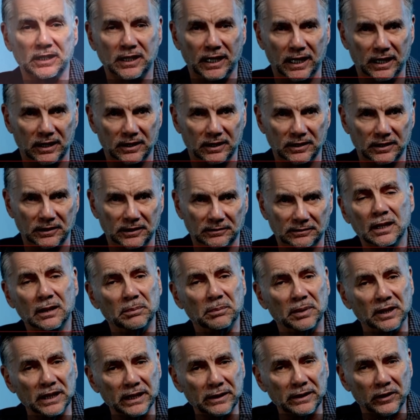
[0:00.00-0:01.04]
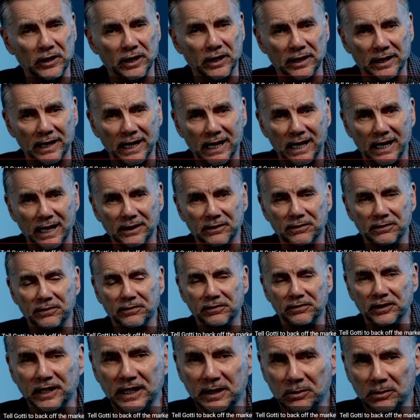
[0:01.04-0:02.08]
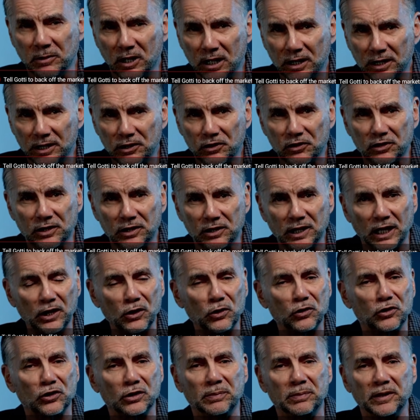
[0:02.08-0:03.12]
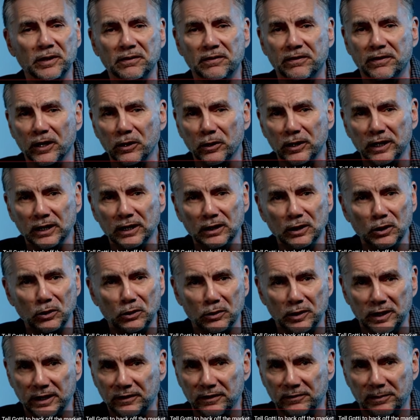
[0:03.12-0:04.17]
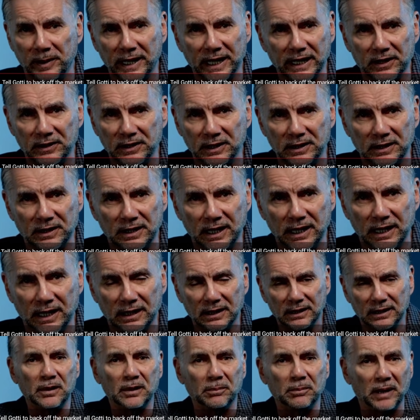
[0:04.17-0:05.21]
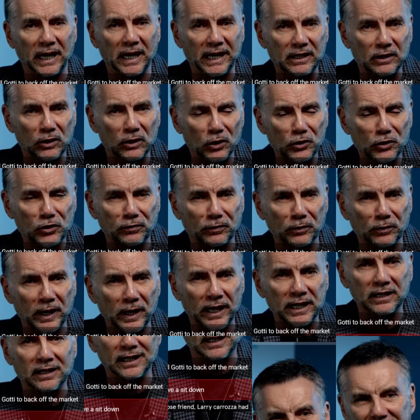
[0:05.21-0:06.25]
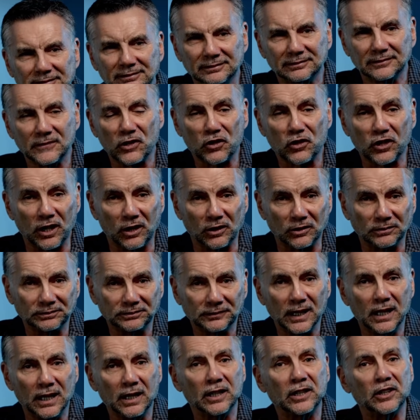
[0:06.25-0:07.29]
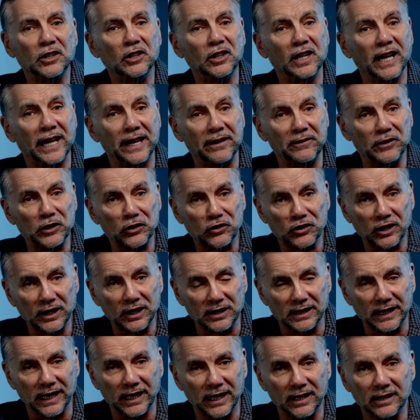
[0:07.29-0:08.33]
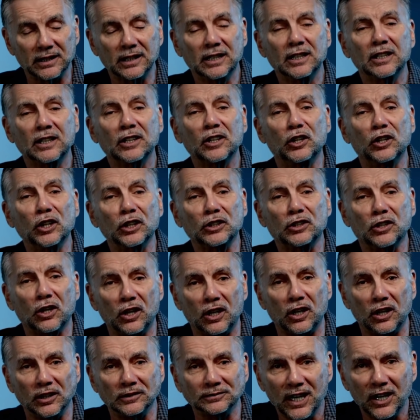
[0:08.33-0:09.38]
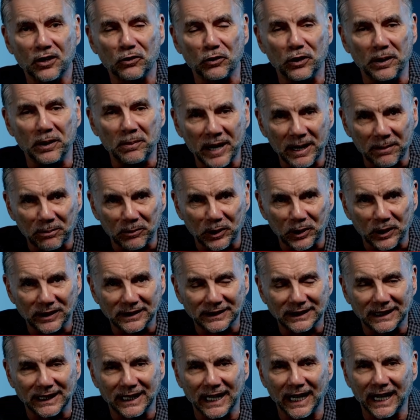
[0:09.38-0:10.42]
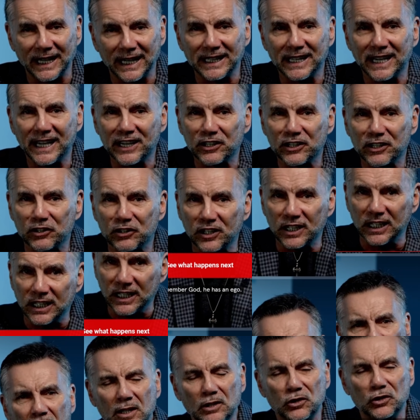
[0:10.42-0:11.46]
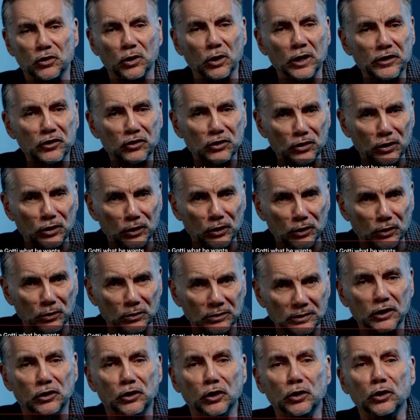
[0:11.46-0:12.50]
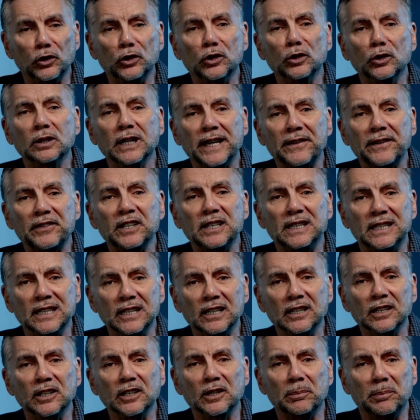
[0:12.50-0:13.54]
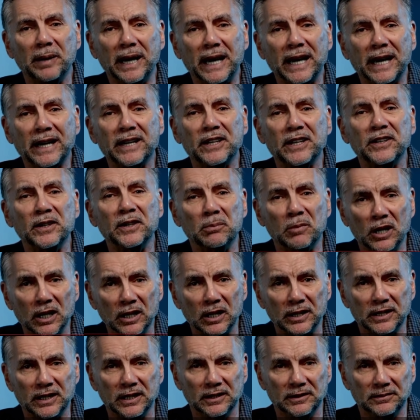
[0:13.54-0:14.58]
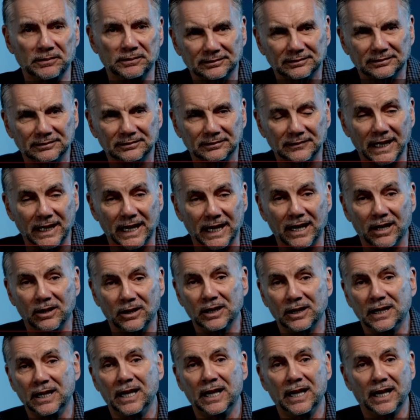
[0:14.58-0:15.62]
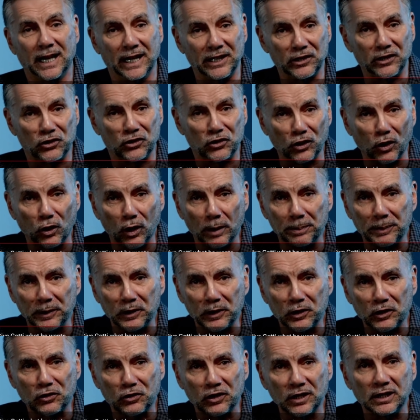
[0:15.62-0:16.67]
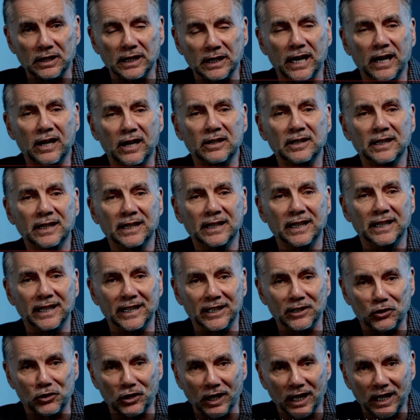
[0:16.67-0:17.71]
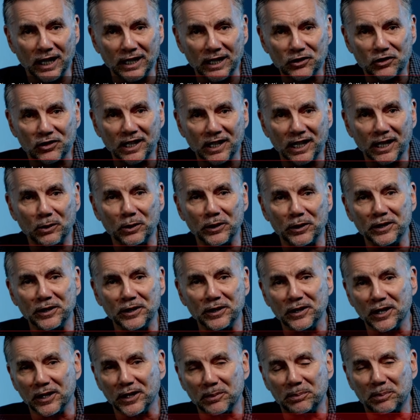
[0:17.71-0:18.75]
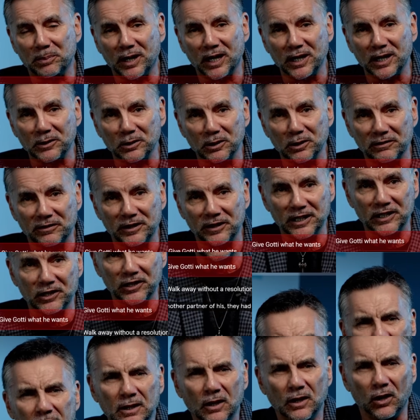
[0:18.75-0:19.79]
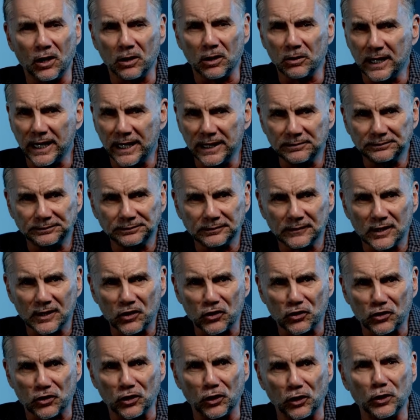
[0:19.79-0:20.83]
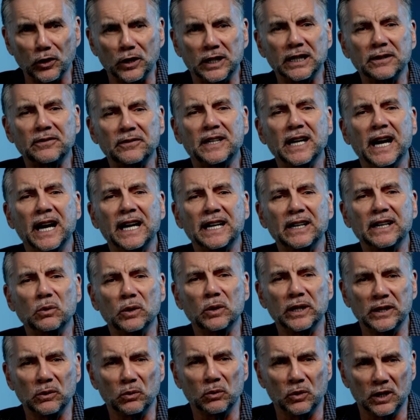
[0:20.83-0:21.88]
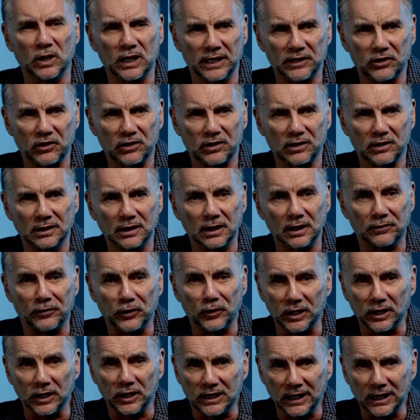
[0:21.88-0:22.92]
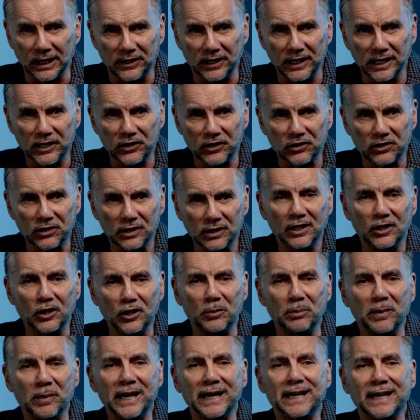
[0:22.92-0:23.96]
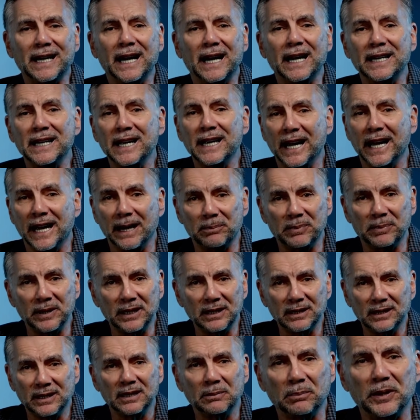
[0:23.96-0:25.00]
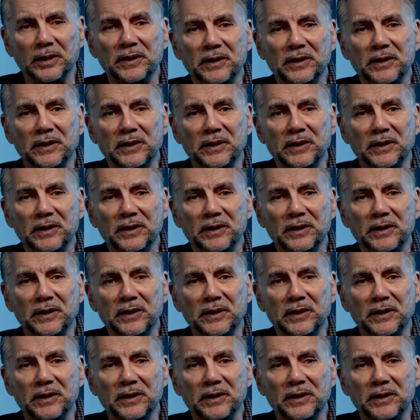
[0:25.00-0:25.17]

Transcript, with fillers: and we're going to ask you, in certain situations during this sit-down, how you would have reacted. I'm going to see if you are prepared going in. I'm going to ask you questions about how I handled it and how you would have handled the same situation. And I guarantee you, if we do enough of these, I'm going to hone some skills in you that you probably don't have at this point in time. You're not going to learn this in school. You're not going to learn it in a business meeting. You learn it on the street, and we're bringing the street to you in this situation.